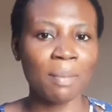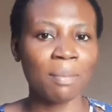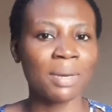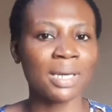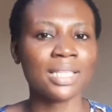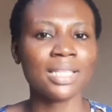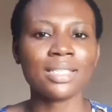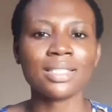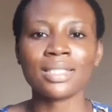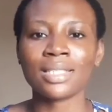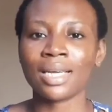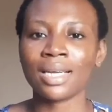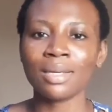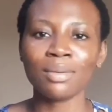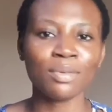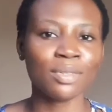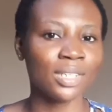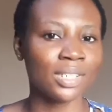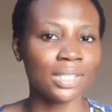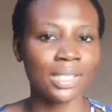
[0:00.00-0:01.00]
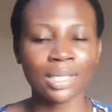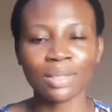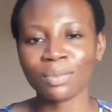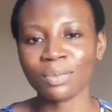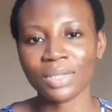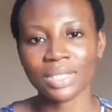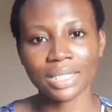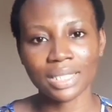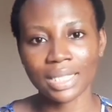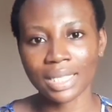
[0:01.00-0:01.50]
By the time you are done
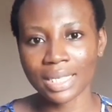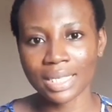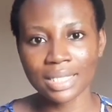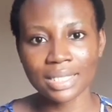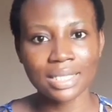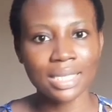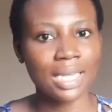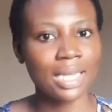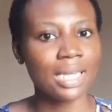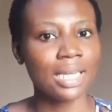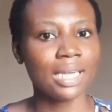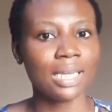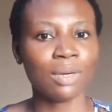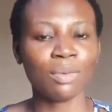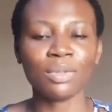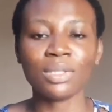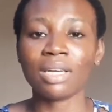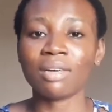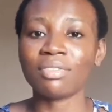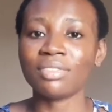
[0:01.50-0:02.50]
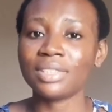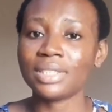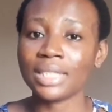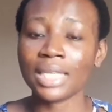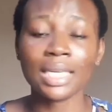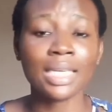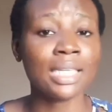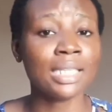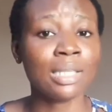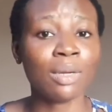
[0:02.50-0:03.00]
with this, it would have
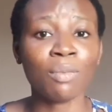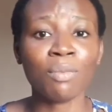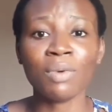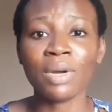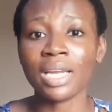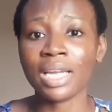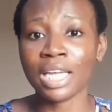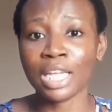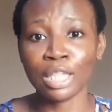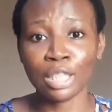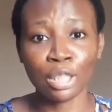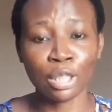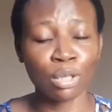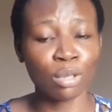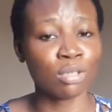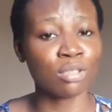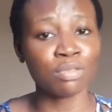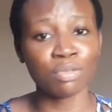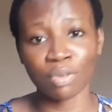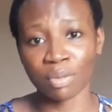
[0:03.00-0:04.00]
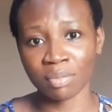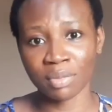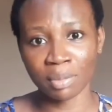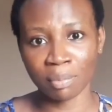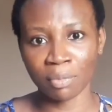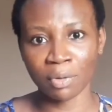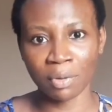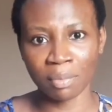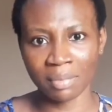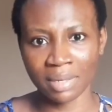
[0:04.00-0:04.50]
taken away a lot from the
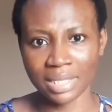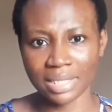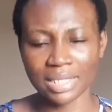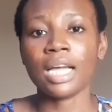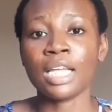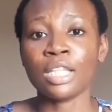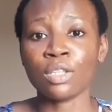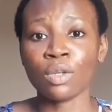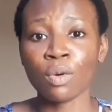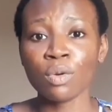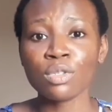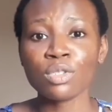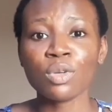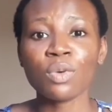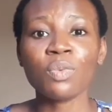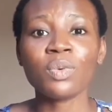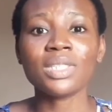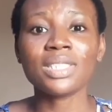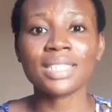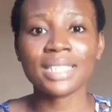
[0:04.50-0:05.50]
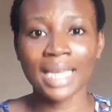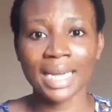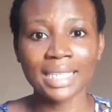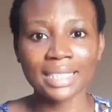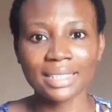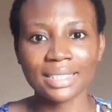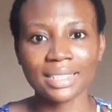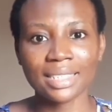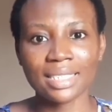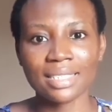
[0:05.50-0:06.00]
moment. And also with
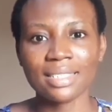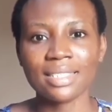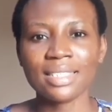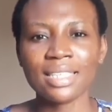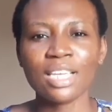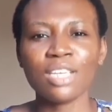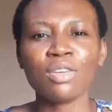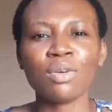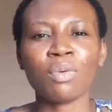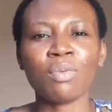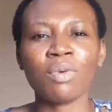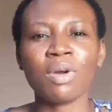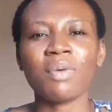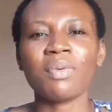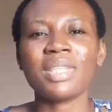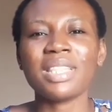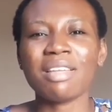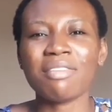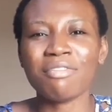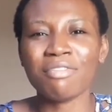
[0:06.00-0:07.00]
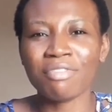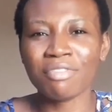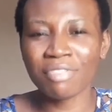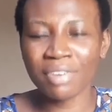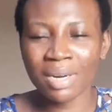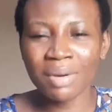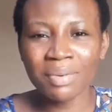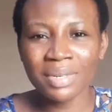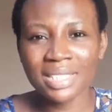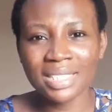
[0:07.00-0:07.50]
tight jeans, say you're wearing a
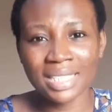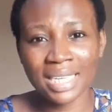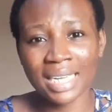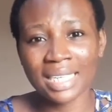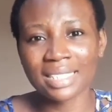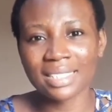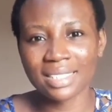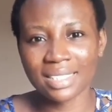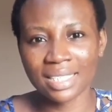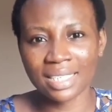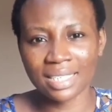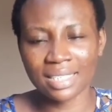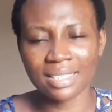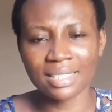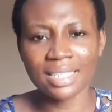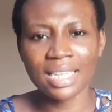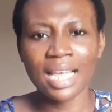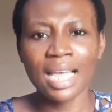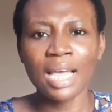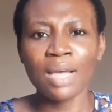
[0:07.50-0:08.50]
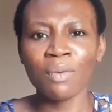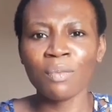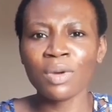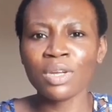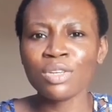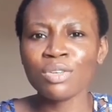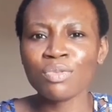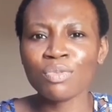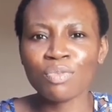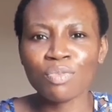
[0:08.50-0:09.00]
very tight jeans,
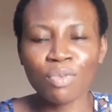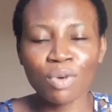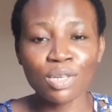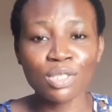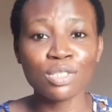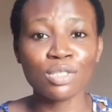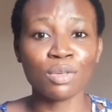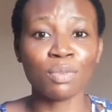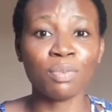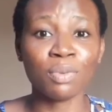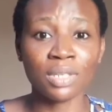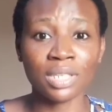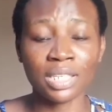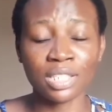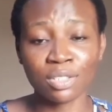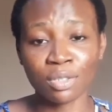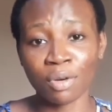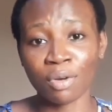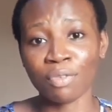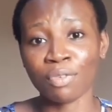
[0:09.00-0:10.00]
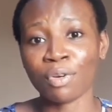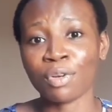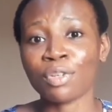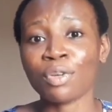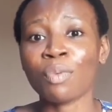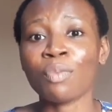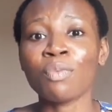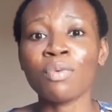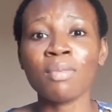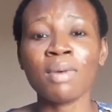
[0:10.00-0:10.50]
when you want to pull it off or
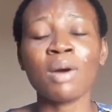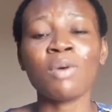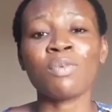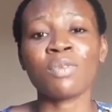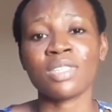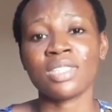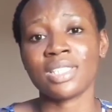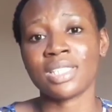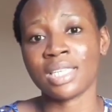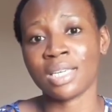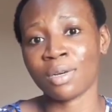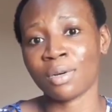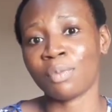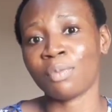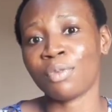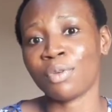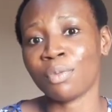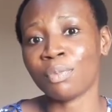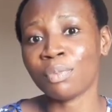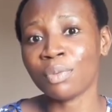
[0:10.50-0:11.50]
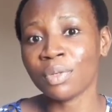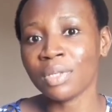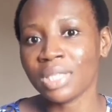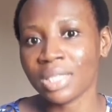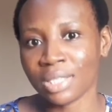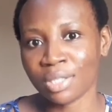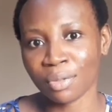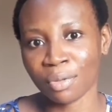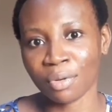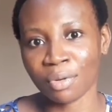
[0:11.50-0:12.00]
your woman wants to help you pull
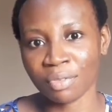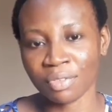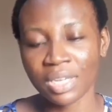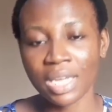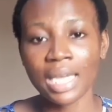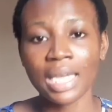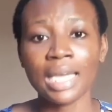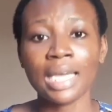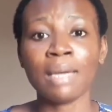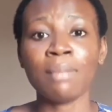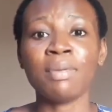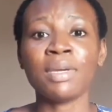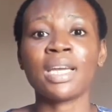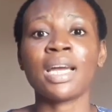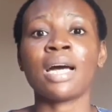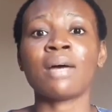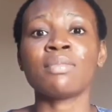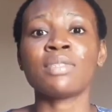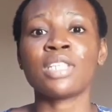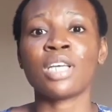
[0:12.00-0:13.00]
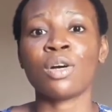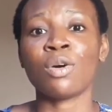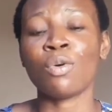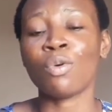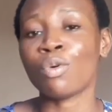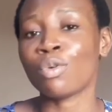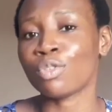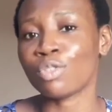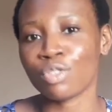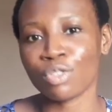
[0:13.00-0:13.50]
it off, it becomes a
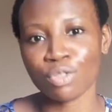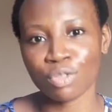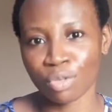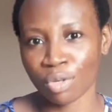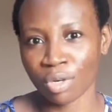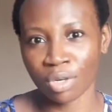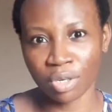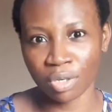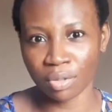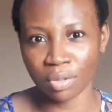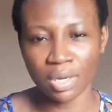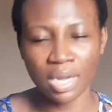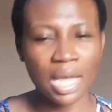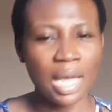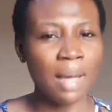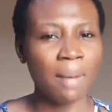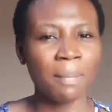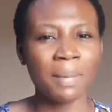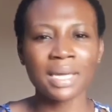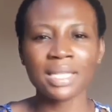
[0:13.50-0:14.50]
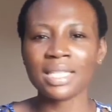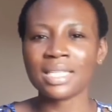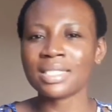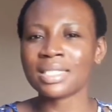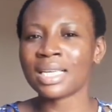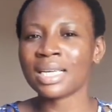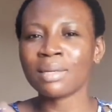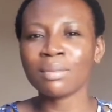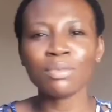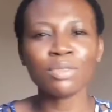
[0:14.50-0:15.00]
whole struggle. By the
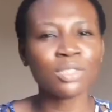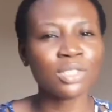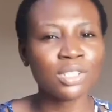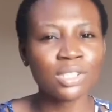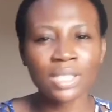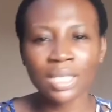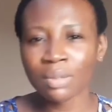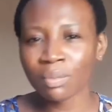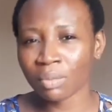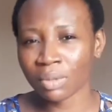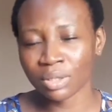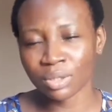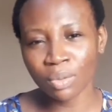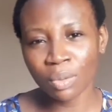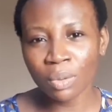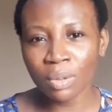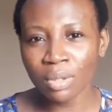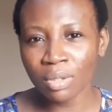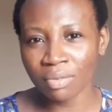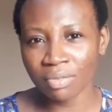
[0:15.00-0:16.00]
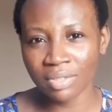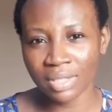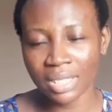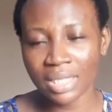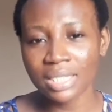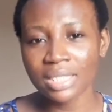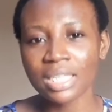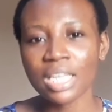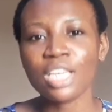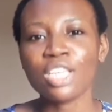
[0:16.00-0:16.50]
time you're done with all of
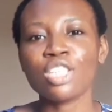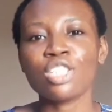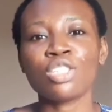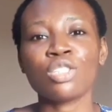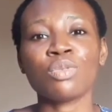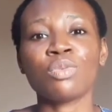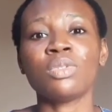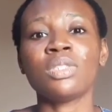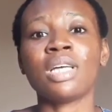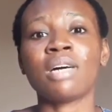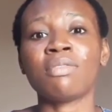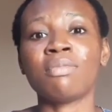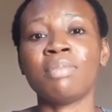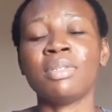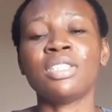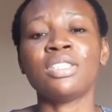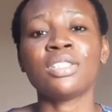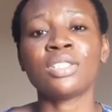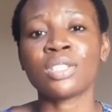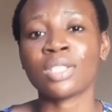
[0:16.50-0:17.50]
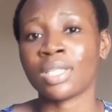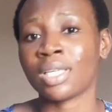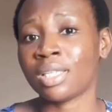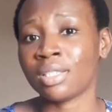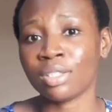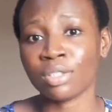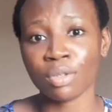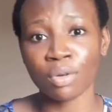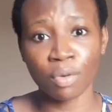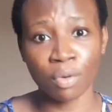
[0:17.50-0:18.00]
this, she would have been
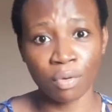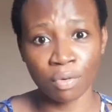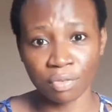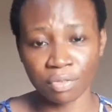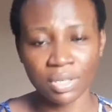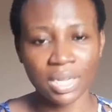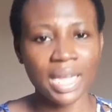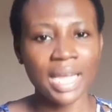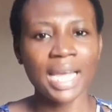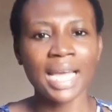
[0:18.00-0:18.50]
turned off.